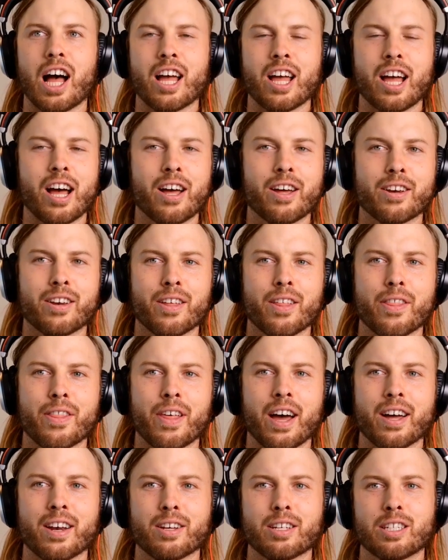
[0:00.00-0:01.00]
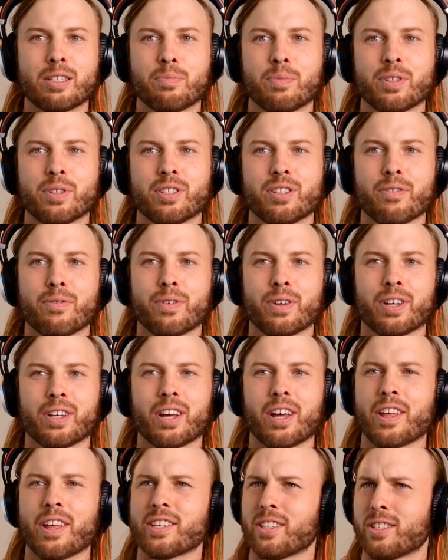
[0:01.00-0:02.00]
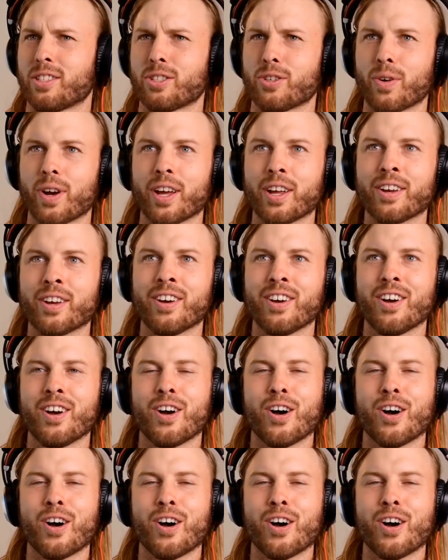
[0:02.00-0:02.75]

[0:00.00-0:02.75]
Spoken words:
I had that specific, is it strain,